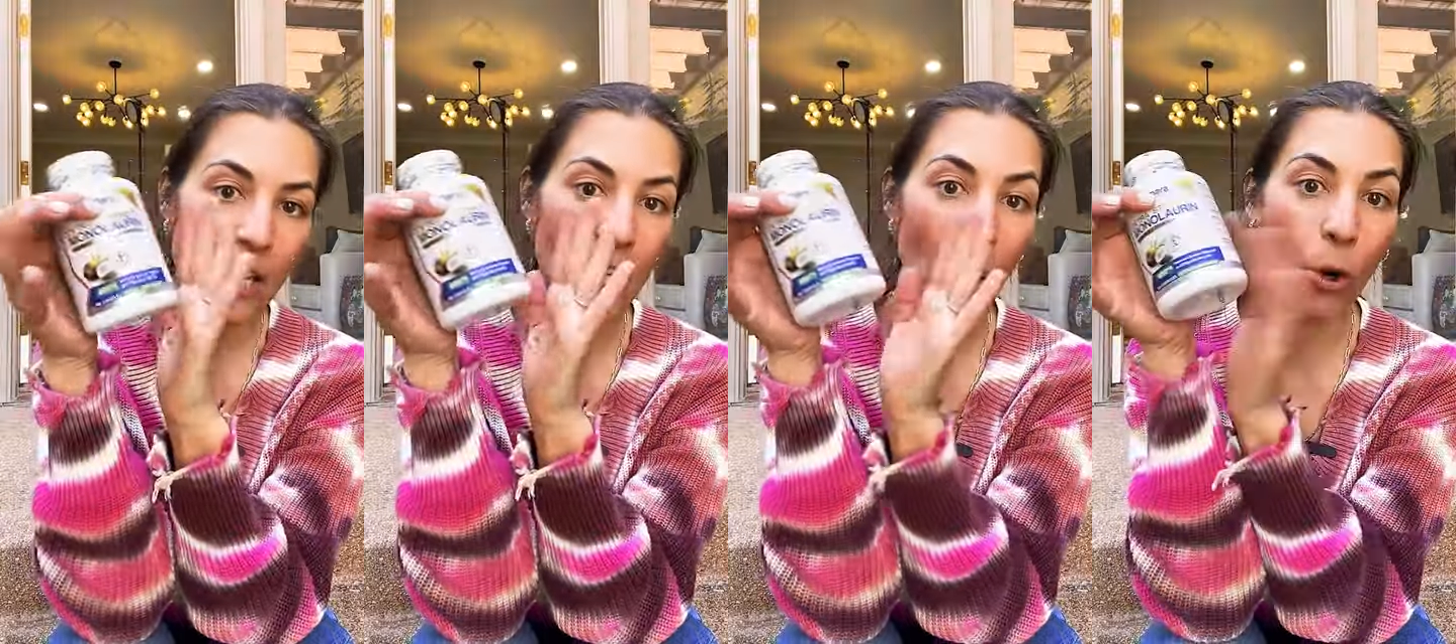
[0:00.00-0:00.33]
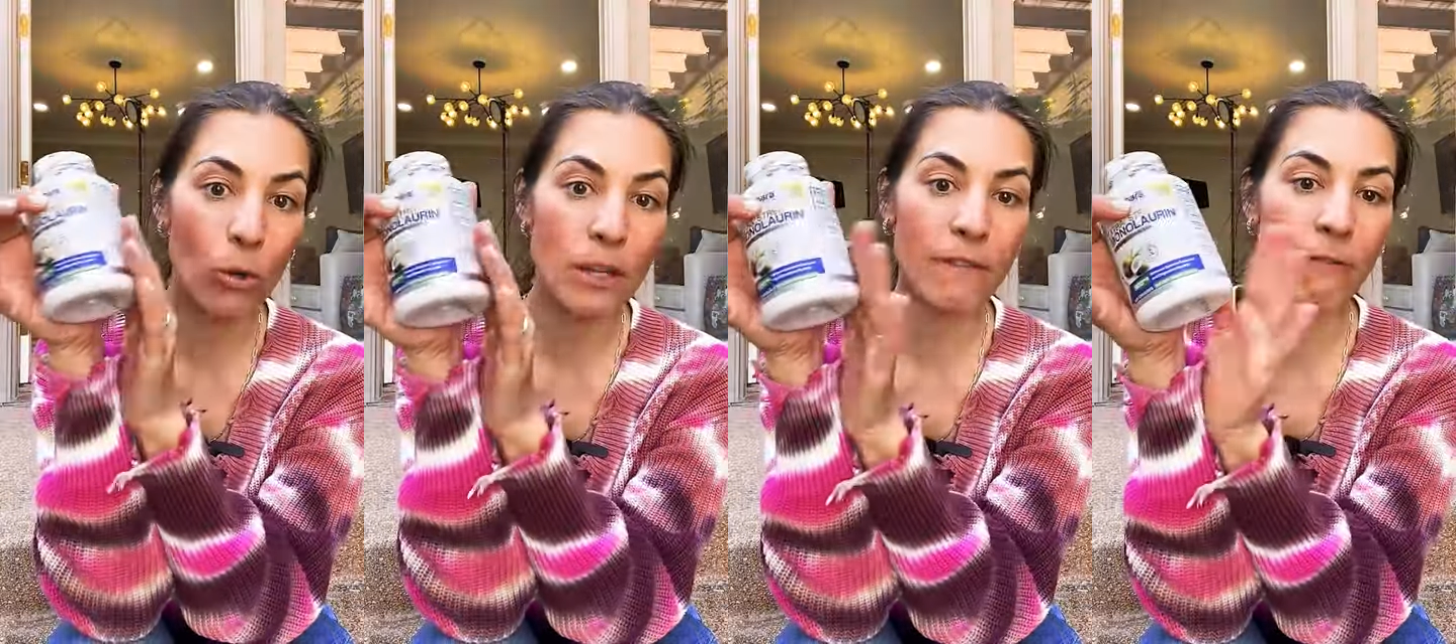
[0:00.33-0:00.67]
not
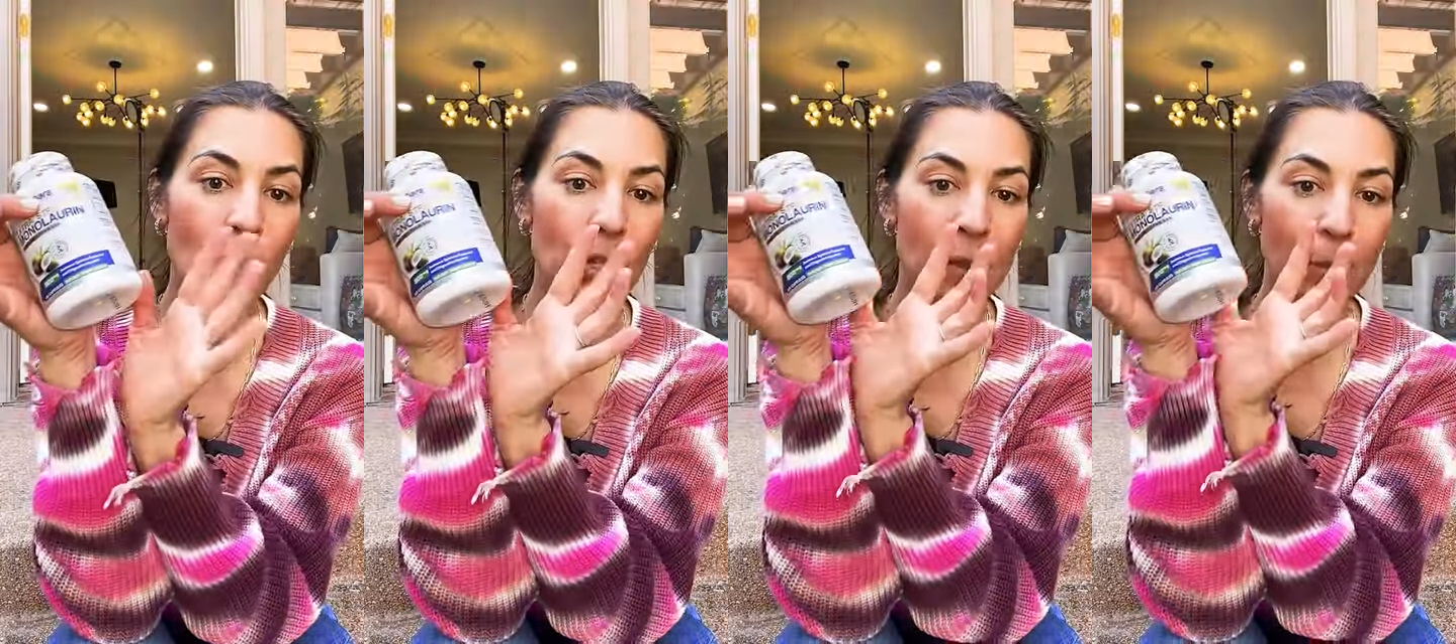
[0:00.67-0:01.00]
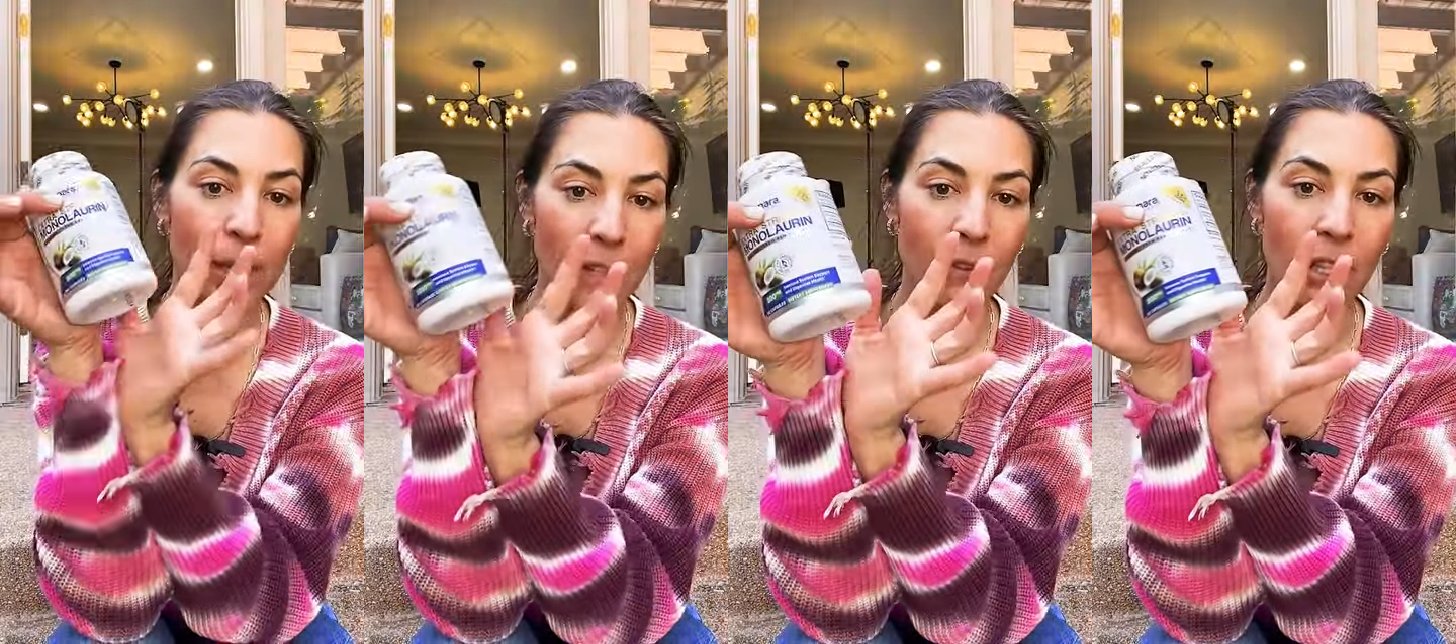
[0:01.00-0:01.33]
only for
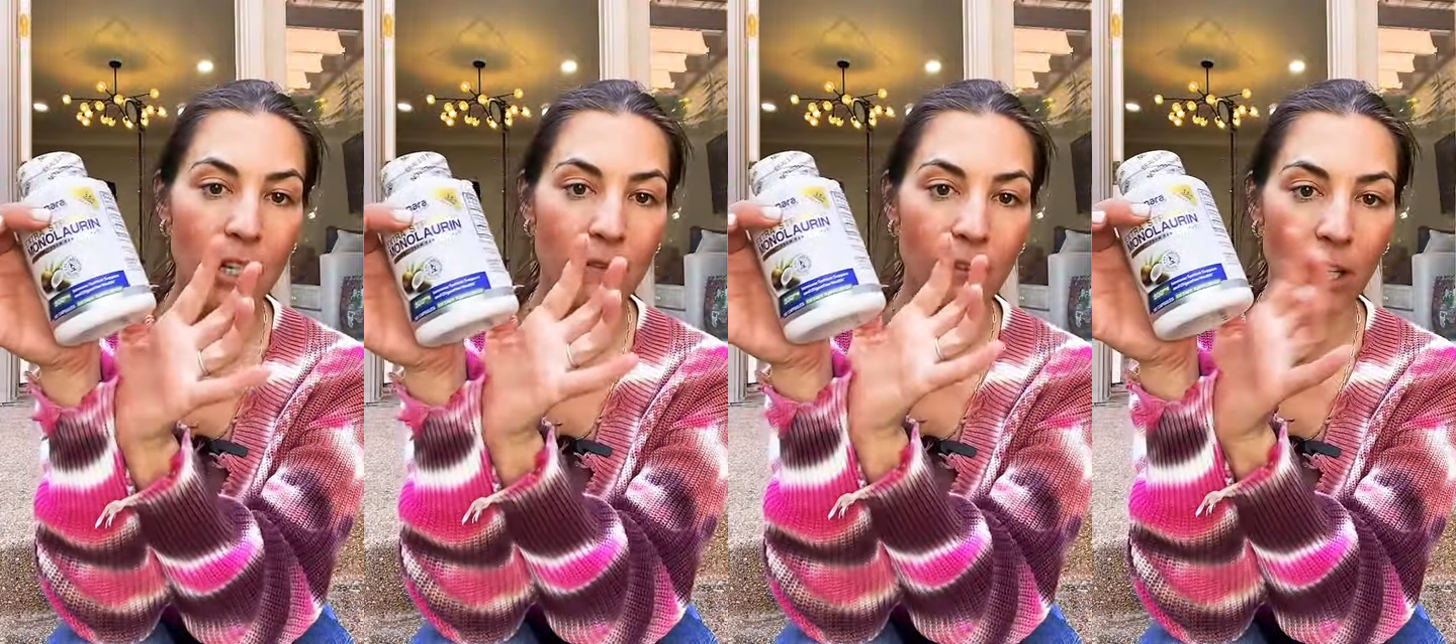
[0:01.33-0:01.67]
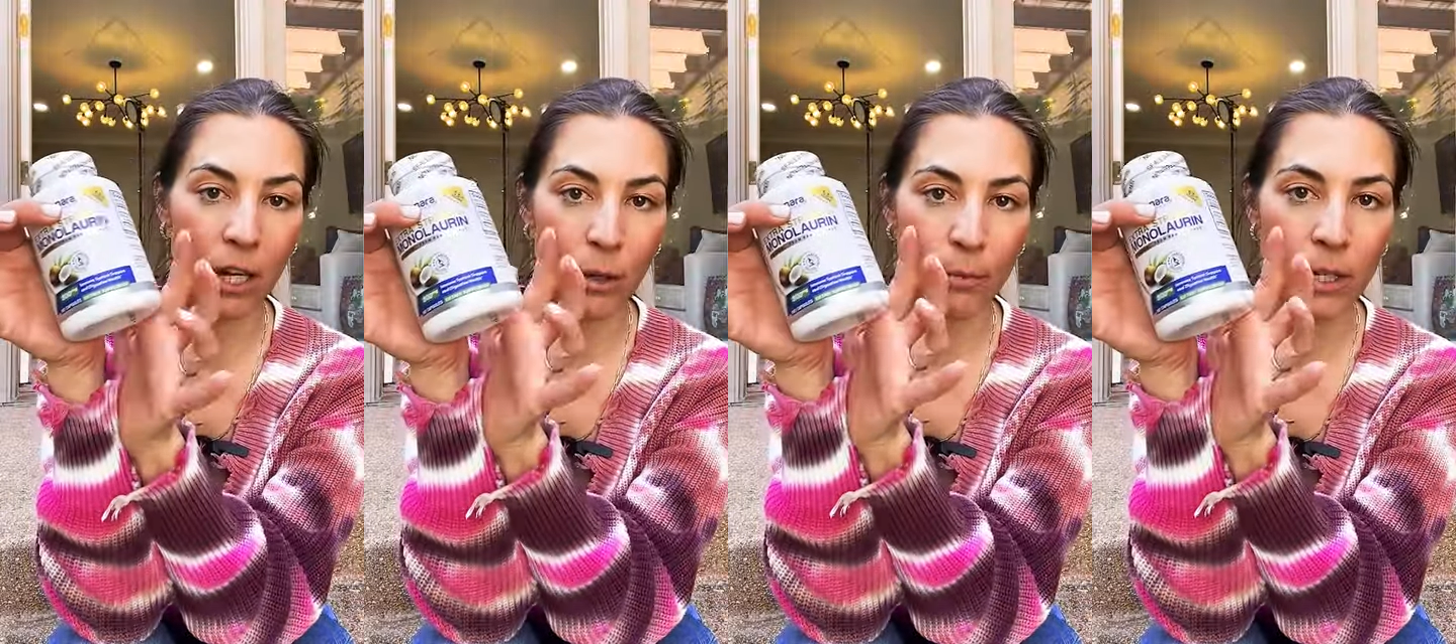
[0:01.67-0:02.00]
specifically for
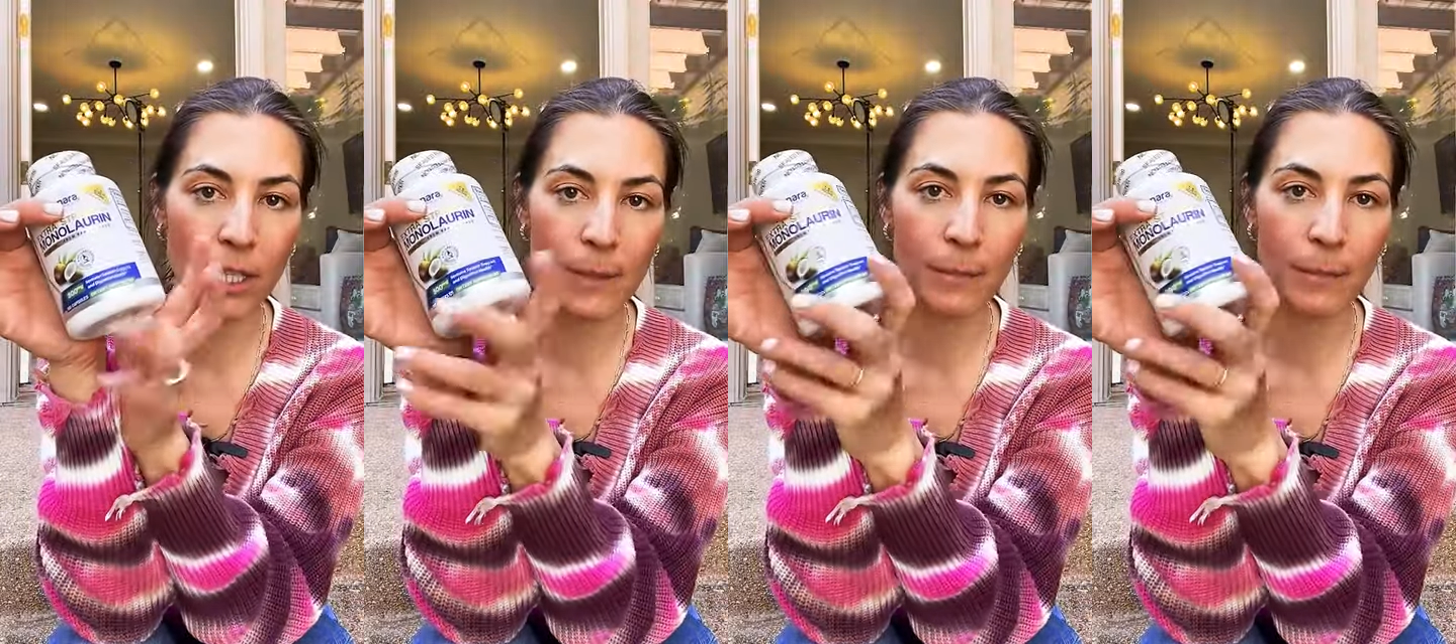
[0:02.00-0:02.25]
herpes,